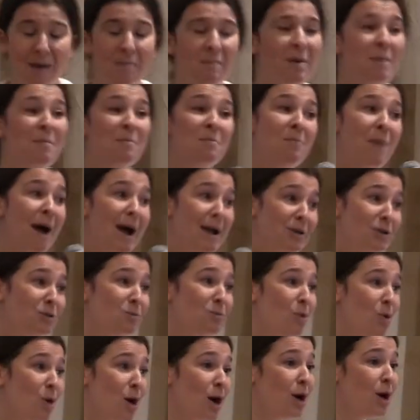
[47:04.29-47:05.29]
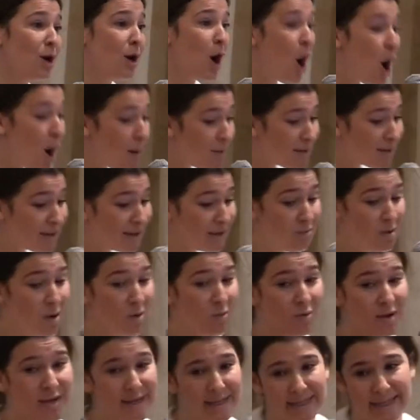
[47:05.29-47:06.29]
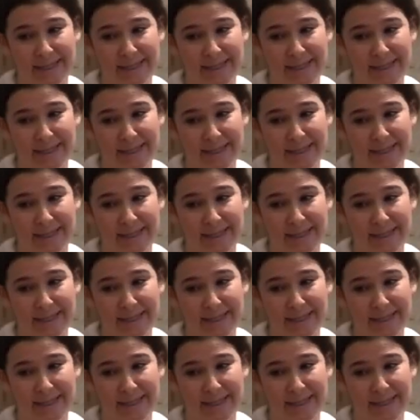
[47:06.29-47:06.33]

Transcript: but much more commonly what we